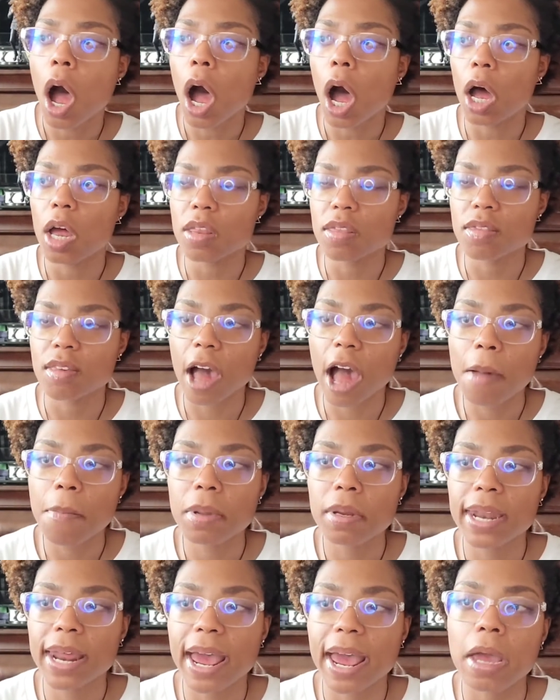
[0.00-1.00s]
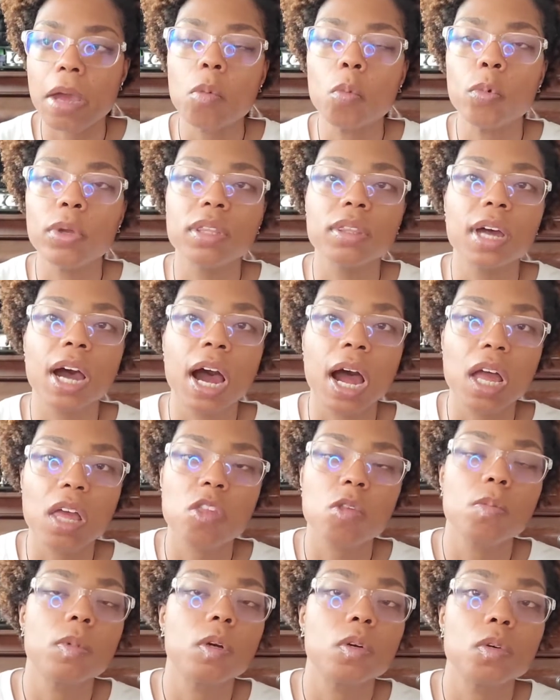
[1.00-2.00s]
on top of that, with the
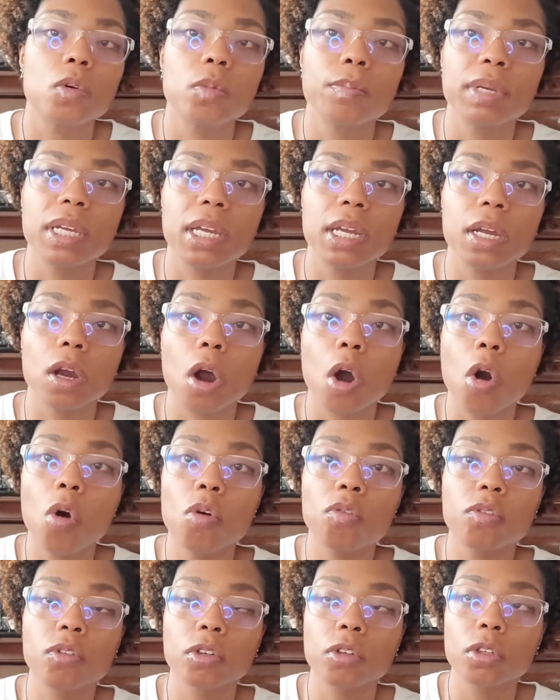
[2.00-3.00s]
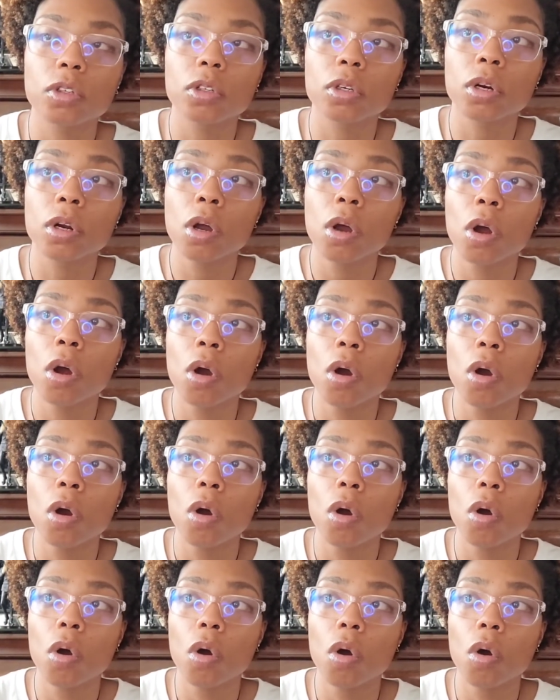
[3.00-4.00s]
hospital being
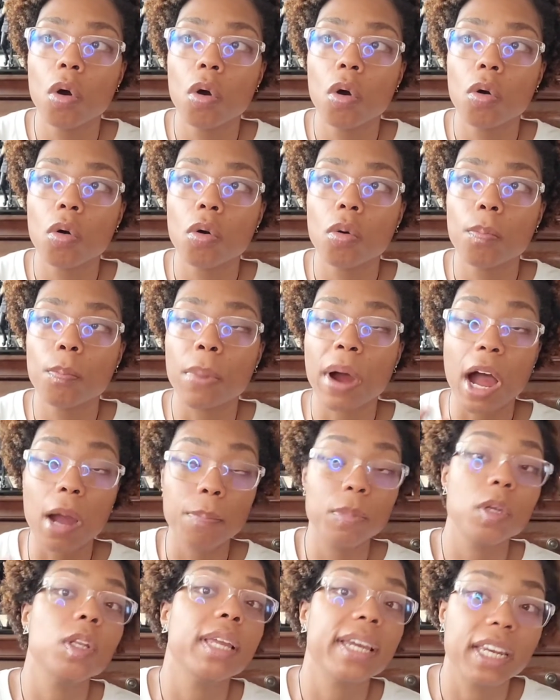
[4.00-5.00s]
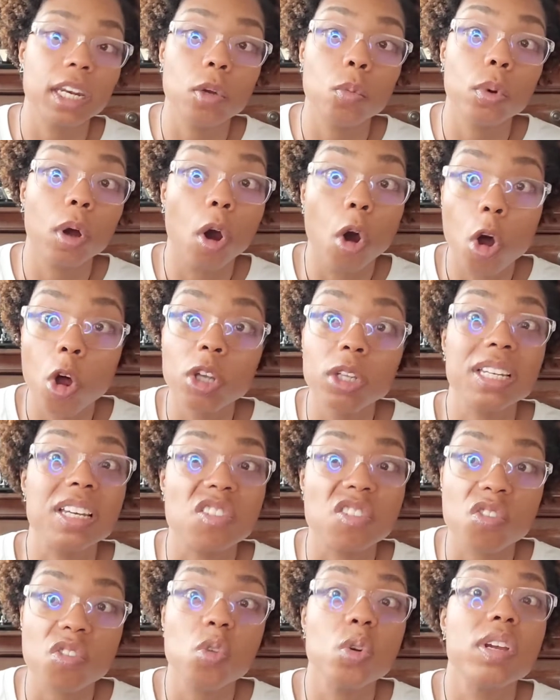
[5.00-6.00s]
overpopulated with all these
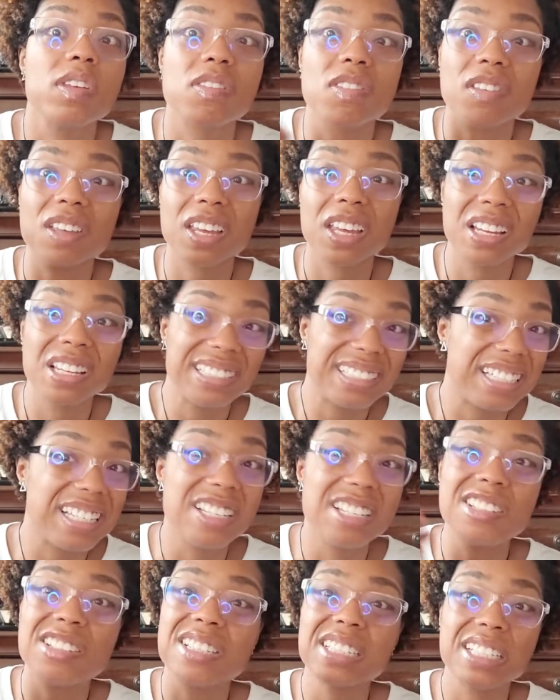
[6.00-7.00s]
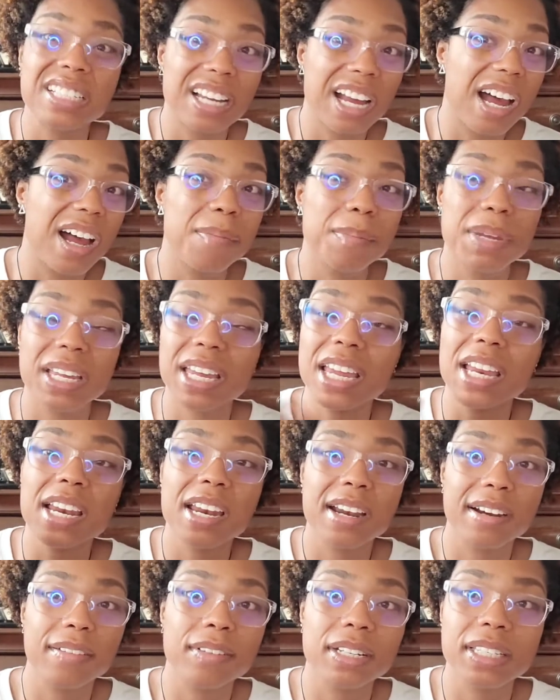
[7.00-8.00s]
students continuously coming in
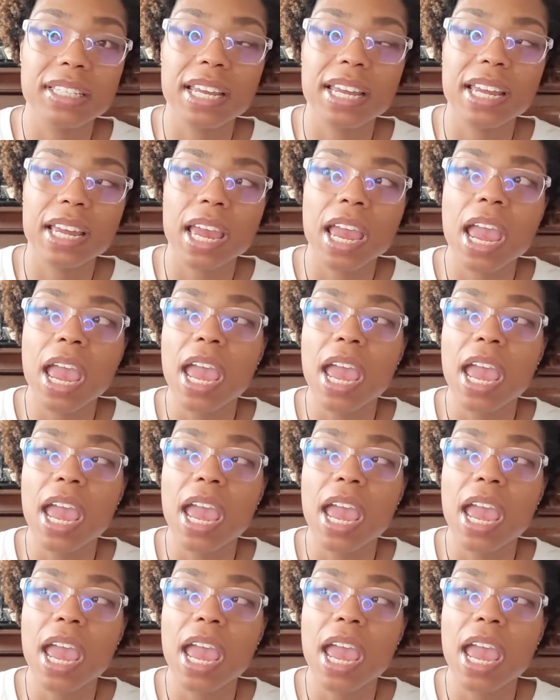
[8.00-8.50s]
and everything,